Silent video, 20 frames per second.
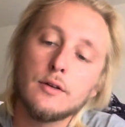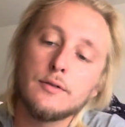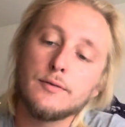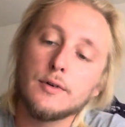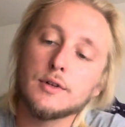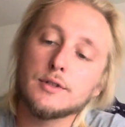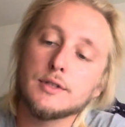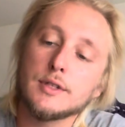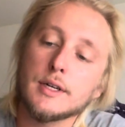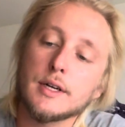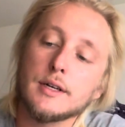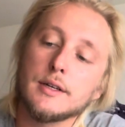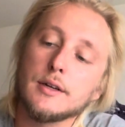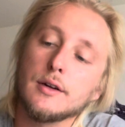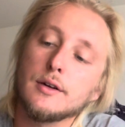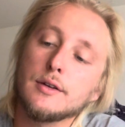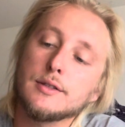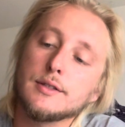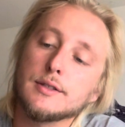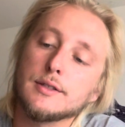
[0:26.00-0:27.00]
First thing I
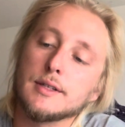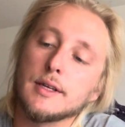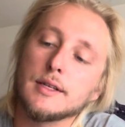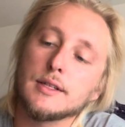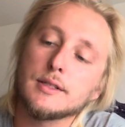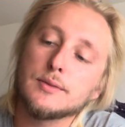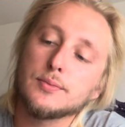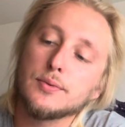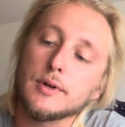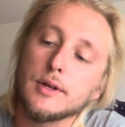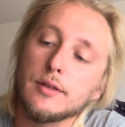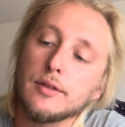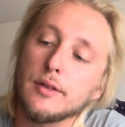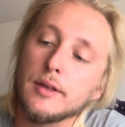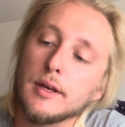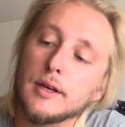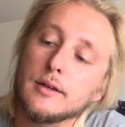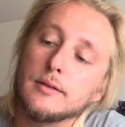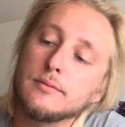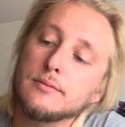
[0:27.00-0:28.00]
noticed is that it's pretty
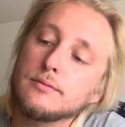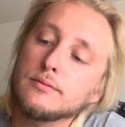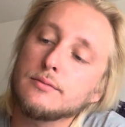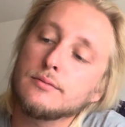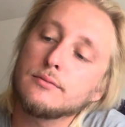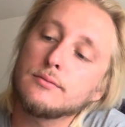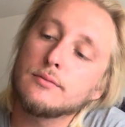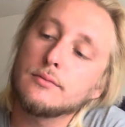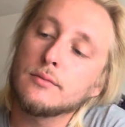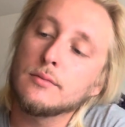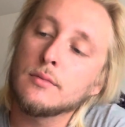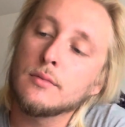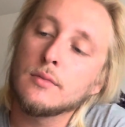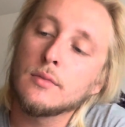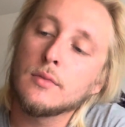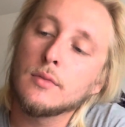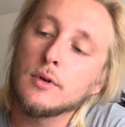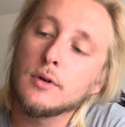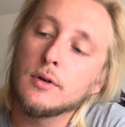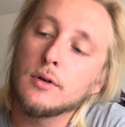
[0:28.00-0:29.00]
thin,
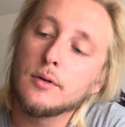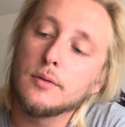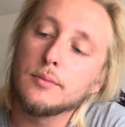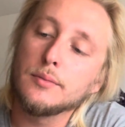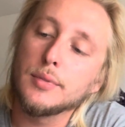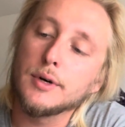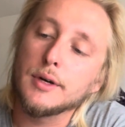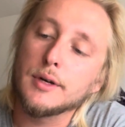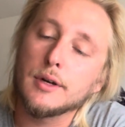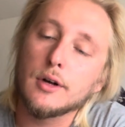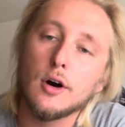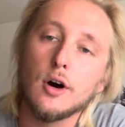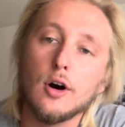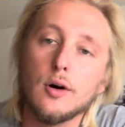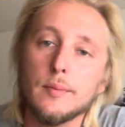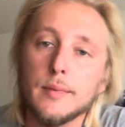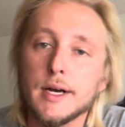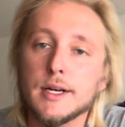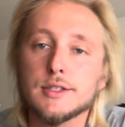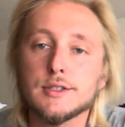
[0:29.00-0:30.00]
but all
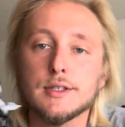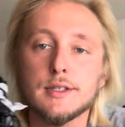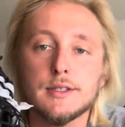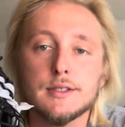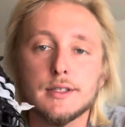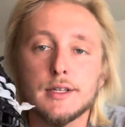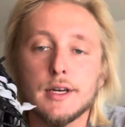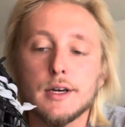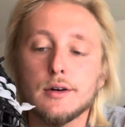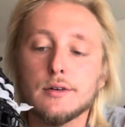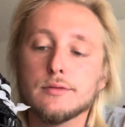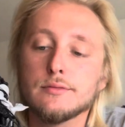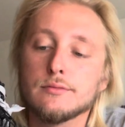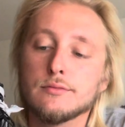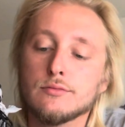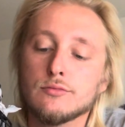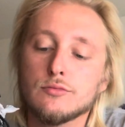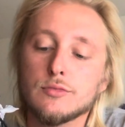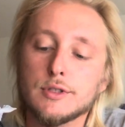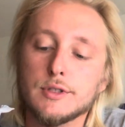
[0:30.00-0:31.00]
mesh is now,
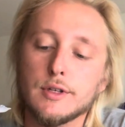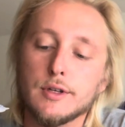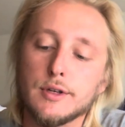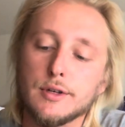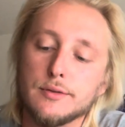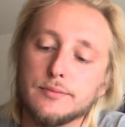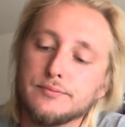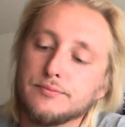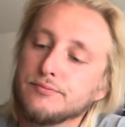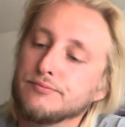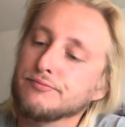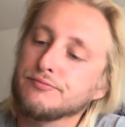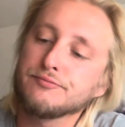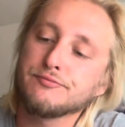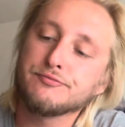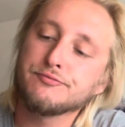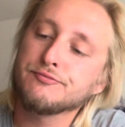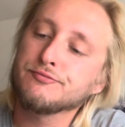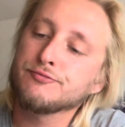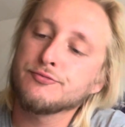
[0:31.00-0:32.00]
so
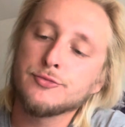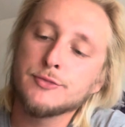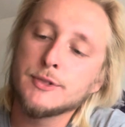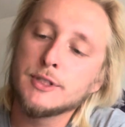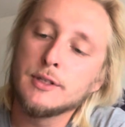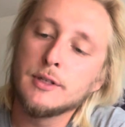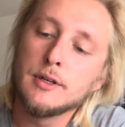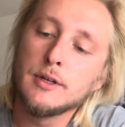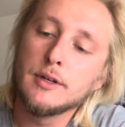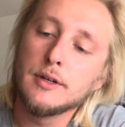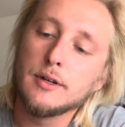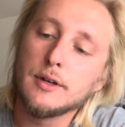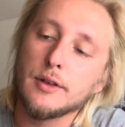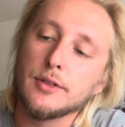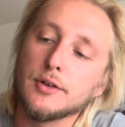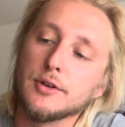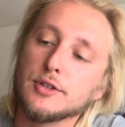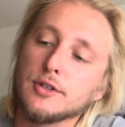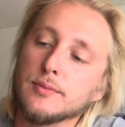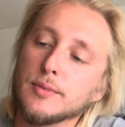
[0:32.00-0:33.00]

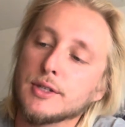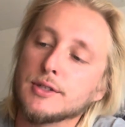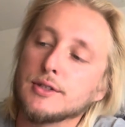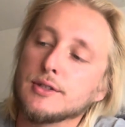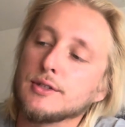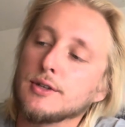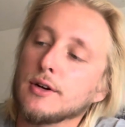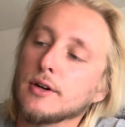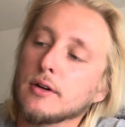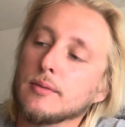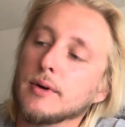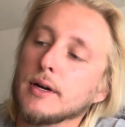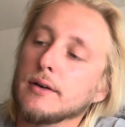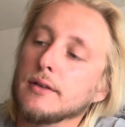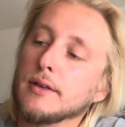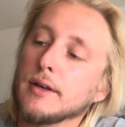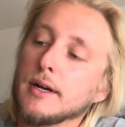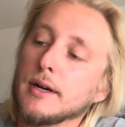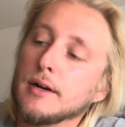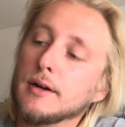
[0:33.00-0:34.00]
nothing too much to talk about
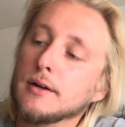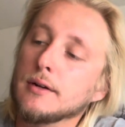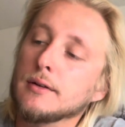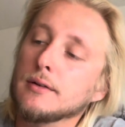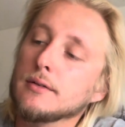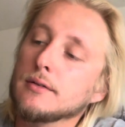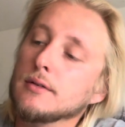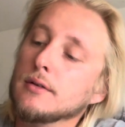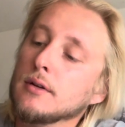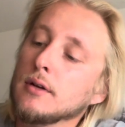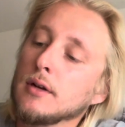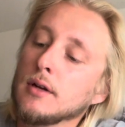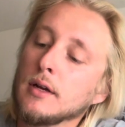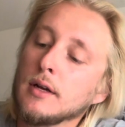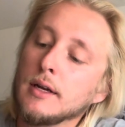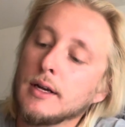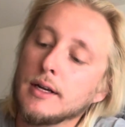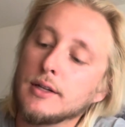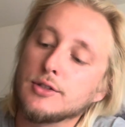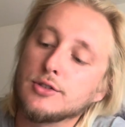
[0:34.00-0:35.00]
there.
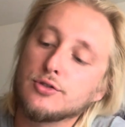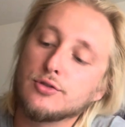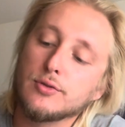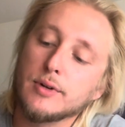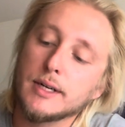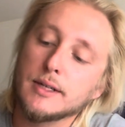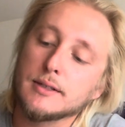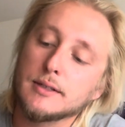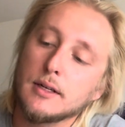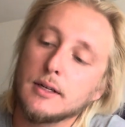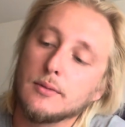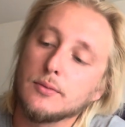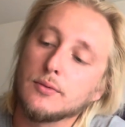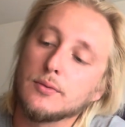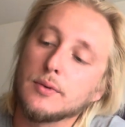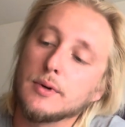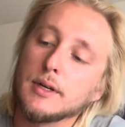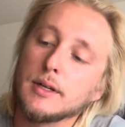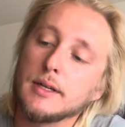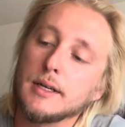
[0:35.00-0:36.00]
It strings up
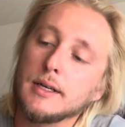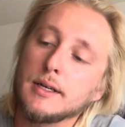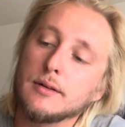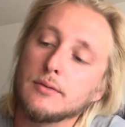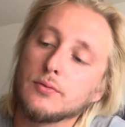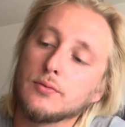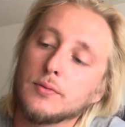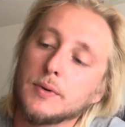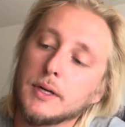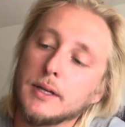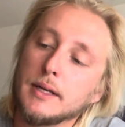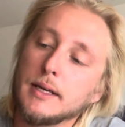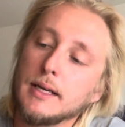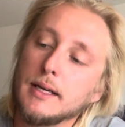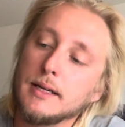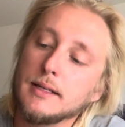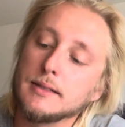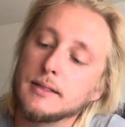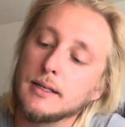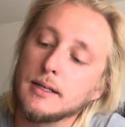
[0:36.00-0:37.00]
really
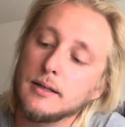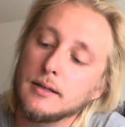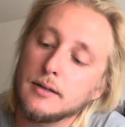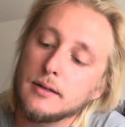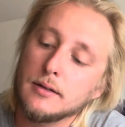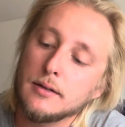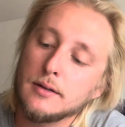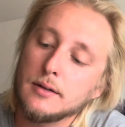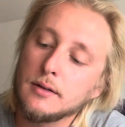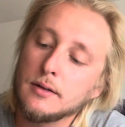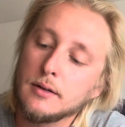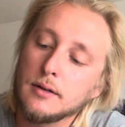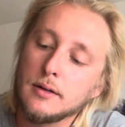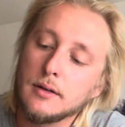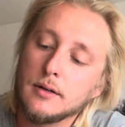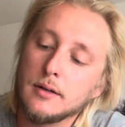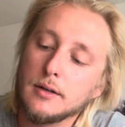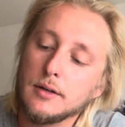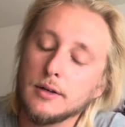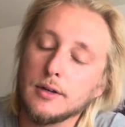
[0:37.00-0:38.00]
easy.
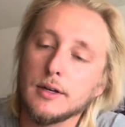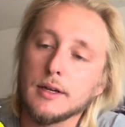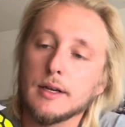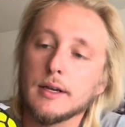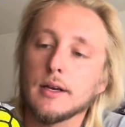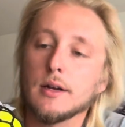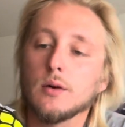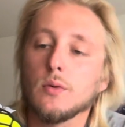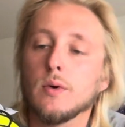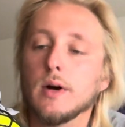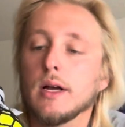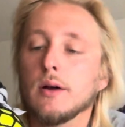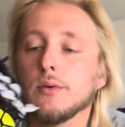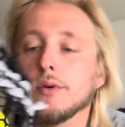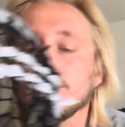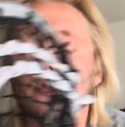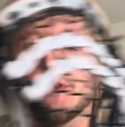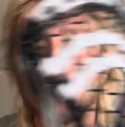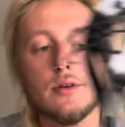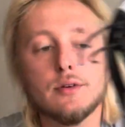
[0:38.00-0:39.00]
You can get away
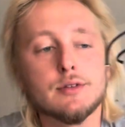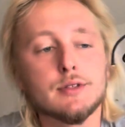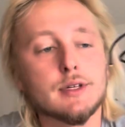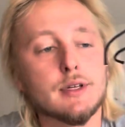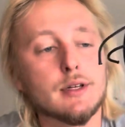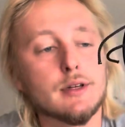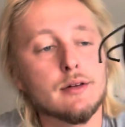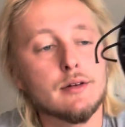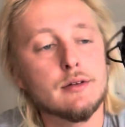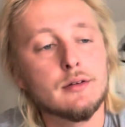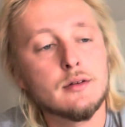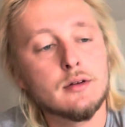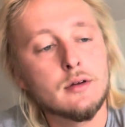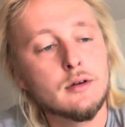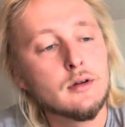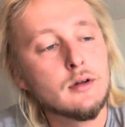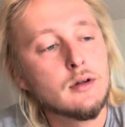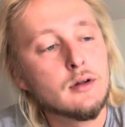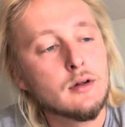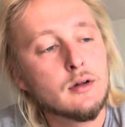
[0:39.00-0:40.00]
with using
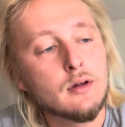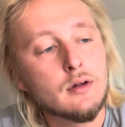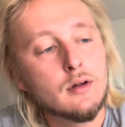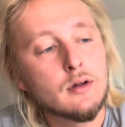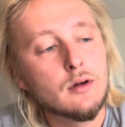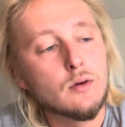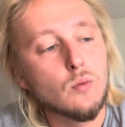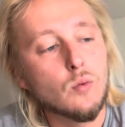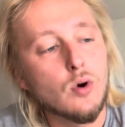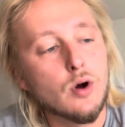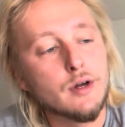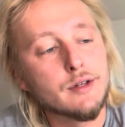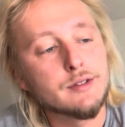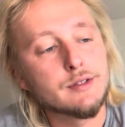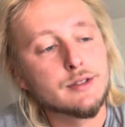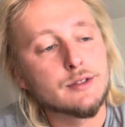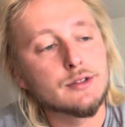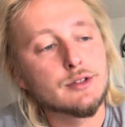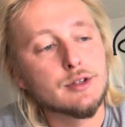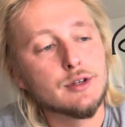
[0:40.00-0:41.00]
1s
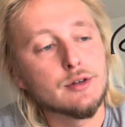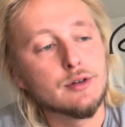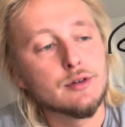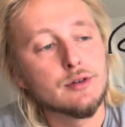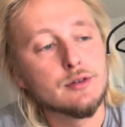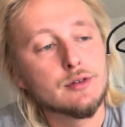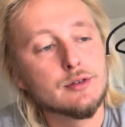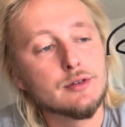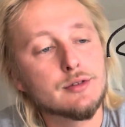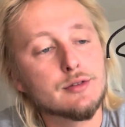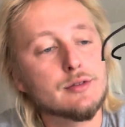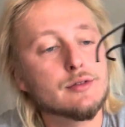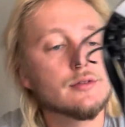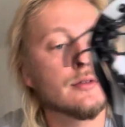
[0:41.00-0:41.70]
and 2s